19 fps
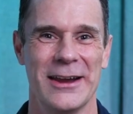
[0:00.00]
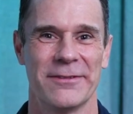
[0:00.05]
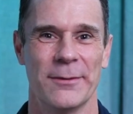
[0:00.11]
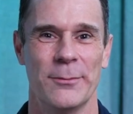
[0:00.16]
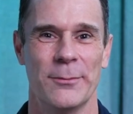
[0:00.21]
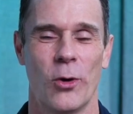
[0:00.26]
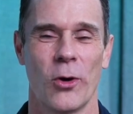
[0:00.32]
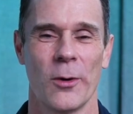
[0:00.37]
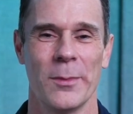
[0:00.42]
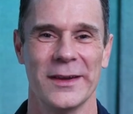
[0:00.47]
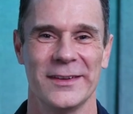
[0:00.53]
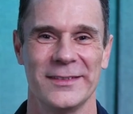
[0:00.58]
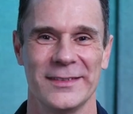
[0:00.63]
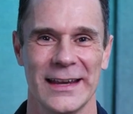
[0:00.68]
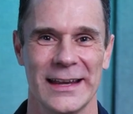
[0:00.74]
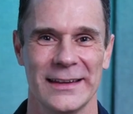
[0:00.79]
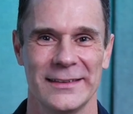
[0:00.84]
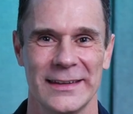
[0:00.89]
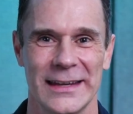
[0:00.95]
from Orbis
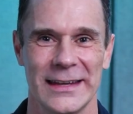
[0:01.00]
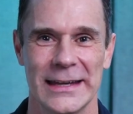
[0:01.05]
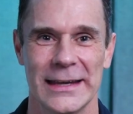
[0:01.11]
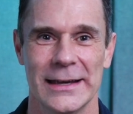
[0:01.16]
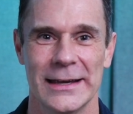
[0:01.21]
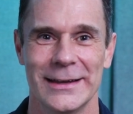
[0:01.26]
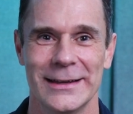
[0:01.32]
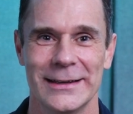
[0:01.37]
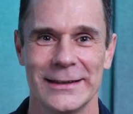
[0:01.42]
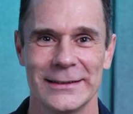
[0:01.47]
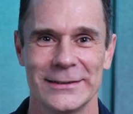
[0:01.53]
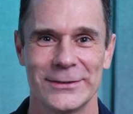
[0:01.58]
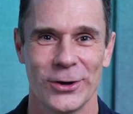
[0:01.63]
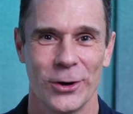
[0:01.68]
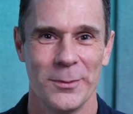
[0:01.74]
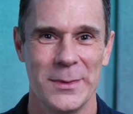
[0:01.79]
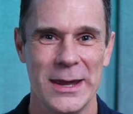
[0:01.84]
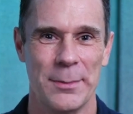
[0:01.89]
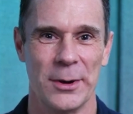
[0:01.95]
SE
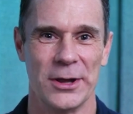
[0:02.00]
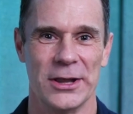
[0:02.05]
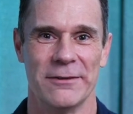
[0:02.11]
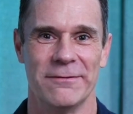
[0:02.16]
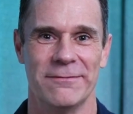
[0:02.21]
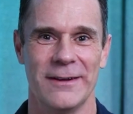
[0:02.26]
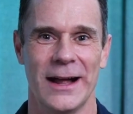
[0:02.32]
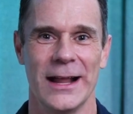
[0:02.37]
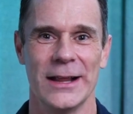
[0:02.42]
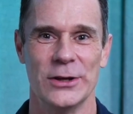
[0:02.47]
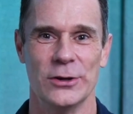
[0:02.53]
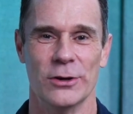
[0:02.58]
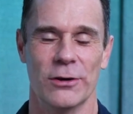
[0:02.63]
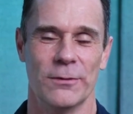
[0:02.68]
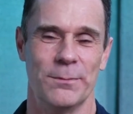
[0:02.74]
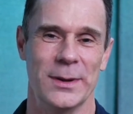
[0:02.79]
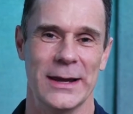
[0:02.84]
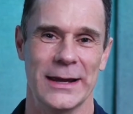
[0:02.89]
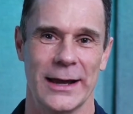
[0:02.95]
taught me about the value
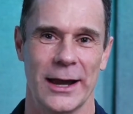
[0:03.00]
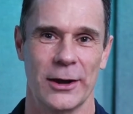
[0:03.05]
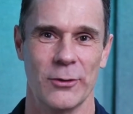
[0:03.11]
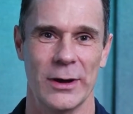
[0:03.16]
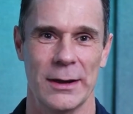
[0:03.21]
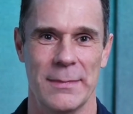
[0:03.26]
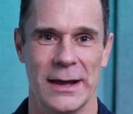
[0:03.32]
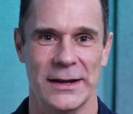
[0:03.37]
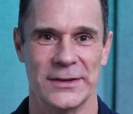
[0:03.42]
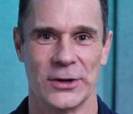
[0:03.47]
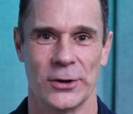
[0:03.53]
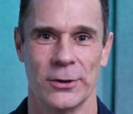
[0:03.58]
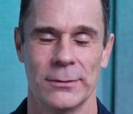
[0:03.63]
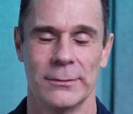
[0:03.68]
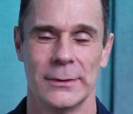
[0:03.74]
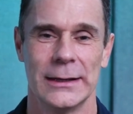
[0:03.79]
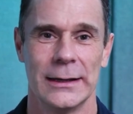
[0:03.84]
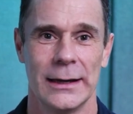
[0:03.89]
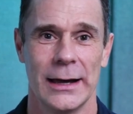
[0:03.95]
of being a great mentor.
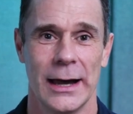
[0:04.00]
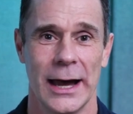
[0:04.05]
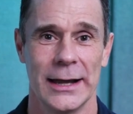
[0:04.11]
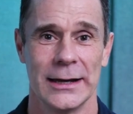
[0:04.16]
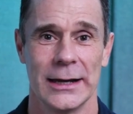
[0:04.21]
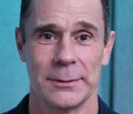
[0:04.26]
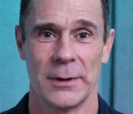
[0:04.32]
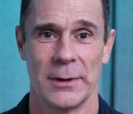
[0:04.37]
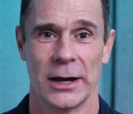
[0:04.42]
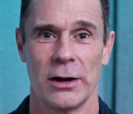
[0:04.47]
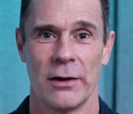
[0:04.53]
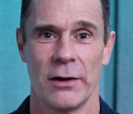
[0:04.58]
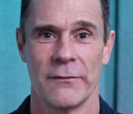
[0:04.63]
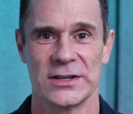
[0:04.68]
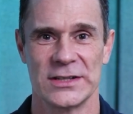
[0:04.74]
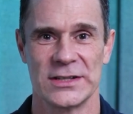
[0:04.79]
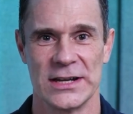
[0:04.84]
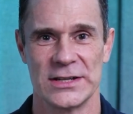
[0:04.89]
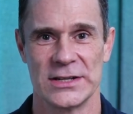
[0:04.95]
And like my
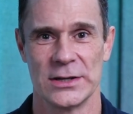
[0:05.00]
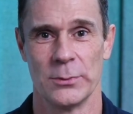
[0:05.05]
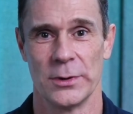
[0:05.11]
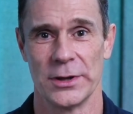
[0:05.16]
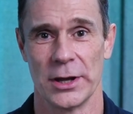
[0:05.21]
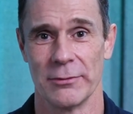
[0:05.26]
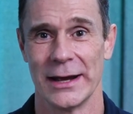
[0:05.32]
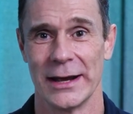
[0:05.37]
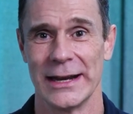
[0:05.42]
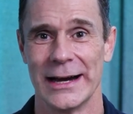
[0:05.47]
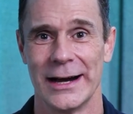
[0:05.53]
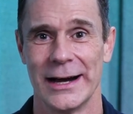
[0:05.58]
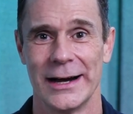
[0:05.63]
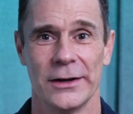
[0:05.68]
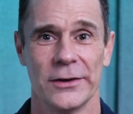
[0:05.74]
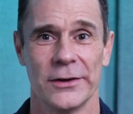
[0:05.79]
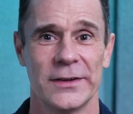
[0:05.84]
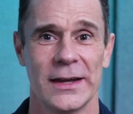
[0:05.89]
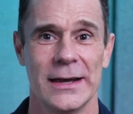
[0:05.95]
conversation with Already
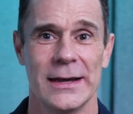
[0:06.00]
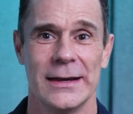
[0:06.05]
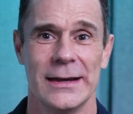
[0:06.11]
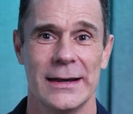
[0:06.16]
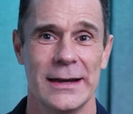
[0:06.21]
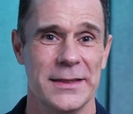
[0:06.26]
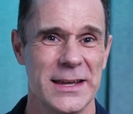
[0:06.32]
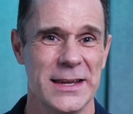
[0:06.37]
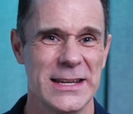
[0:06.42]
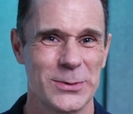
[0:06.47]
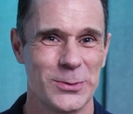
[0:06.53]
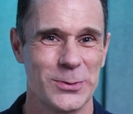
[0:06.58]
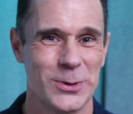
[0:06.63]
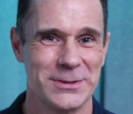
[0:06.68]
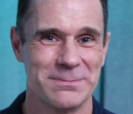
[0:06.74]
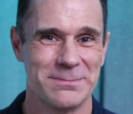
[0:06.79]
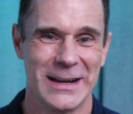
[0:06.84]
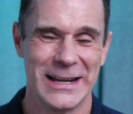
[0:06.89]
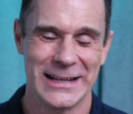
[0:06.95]
Isles, this
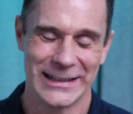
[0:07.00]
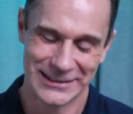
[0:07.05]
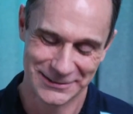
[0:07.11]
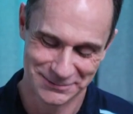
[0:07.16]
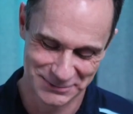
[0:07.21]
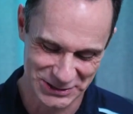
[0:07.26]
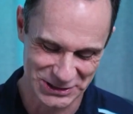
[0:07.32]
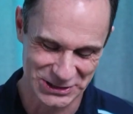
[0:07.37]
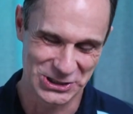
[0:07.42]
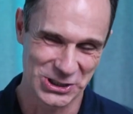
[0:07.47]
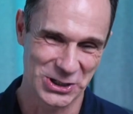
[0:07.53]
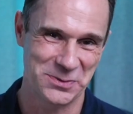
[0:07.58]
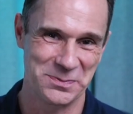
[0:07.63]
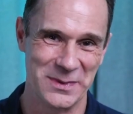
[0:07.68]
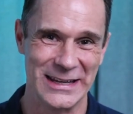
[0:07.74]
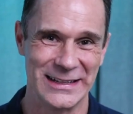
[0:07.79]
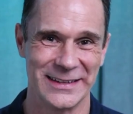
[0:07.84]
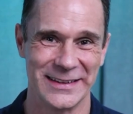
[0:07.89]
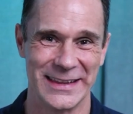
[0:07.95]
one took
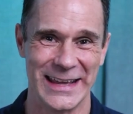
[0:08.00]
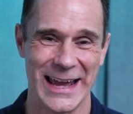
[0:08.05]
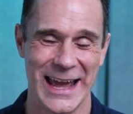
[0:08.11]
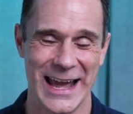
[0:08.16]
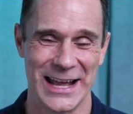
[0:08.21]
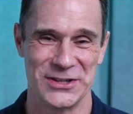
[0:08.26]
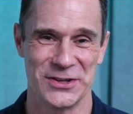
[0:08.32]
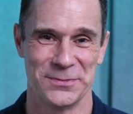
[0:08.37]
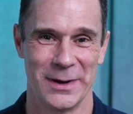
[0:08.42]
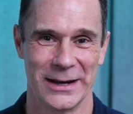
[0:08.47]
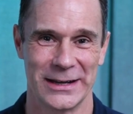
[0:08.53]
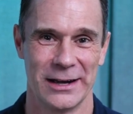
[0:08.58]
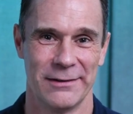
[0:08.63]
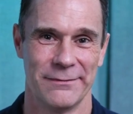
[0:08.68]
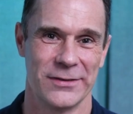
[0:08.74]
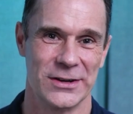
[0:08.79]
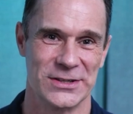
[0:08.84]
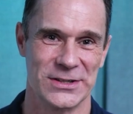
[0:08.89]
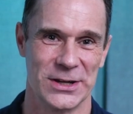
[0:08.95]
me to the edge of my
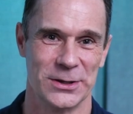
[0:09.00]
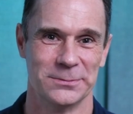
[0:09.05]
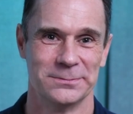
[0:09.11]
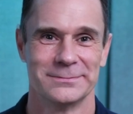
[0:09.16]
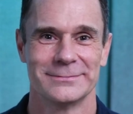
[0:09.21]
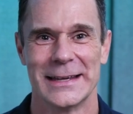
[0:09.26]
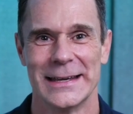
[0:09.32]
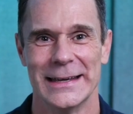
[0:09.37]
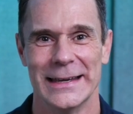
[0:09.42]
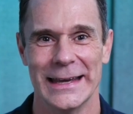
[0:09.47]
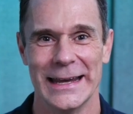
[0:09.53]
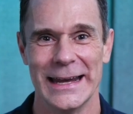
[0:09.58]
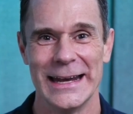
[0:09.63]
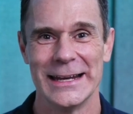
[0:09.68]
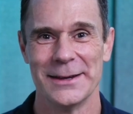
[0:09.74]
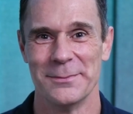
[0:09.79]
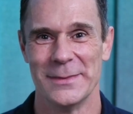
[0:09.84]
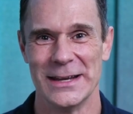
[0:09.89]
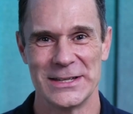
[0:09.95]
comfort zone.
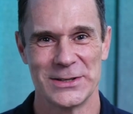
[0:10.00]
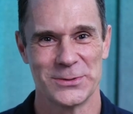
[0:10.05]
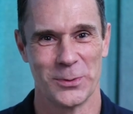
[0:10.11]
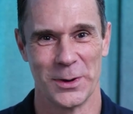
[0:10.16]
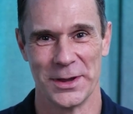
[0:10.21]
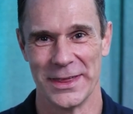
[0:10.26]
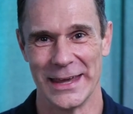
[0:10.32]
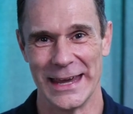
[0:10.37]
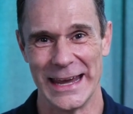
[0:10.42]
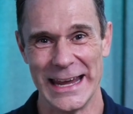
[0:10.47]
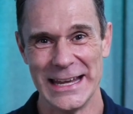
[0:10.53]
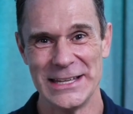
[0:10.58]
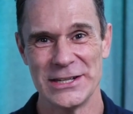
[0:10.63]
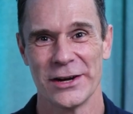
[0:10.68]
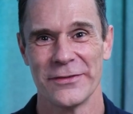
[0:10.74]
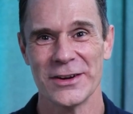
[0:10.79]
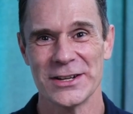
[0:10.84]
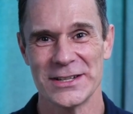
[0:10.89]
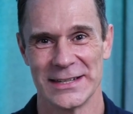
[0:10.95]
Edith meets with each
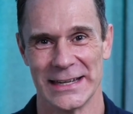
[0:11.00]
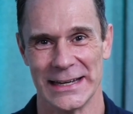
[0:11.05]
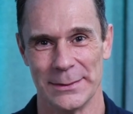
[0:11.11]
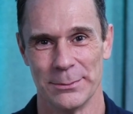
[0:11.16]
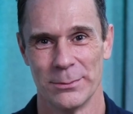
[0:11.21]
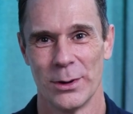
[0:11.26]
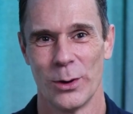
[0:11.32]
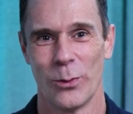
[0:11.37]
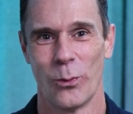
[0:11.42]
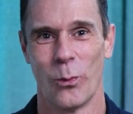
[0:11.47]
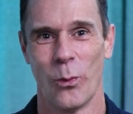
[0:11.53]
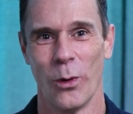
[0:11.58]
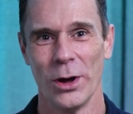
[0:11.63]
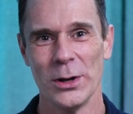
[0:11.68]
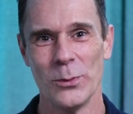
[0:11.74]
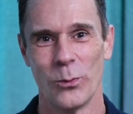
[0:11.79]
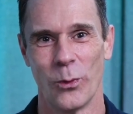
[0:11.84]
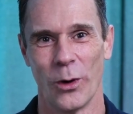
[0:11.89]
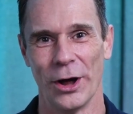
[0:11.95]
of her team
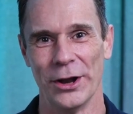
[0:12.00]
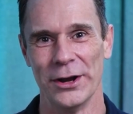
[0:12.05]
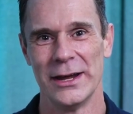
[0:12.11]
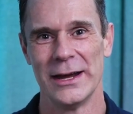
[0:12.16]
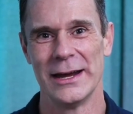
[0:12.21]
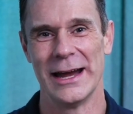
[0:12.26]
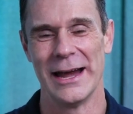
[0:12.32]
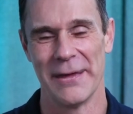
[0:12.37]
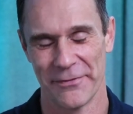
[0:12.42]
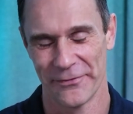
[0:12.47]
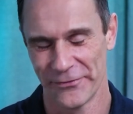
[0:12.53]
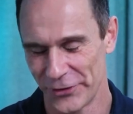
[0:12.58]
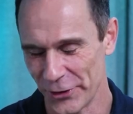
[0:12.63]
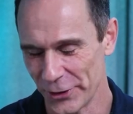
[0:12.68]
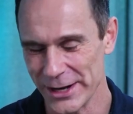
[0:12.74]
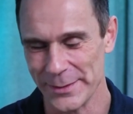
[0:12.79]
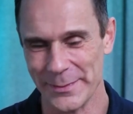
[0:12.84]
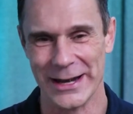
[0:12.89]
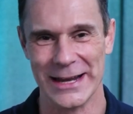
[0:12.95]
one-on-one,
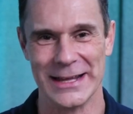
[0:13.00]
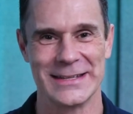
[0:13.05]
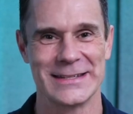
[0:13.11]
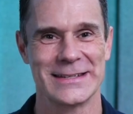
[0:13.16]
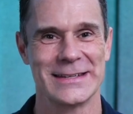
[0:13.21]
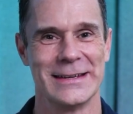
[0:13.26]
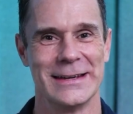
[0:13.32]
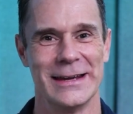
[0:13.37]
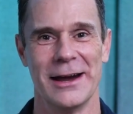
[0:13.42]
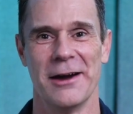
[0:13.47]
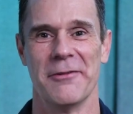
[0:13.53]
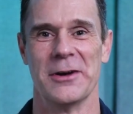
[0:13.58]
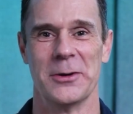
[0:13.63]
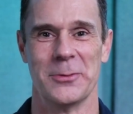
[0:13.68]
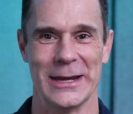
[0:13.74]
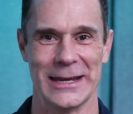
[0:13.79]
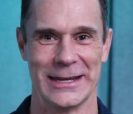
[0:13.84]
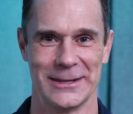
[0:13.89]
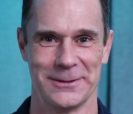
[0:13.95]
30 minutes every
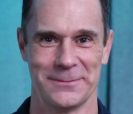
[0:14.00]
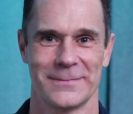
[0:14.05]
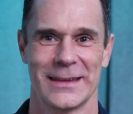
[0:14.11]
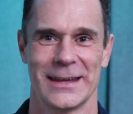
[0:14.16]
week.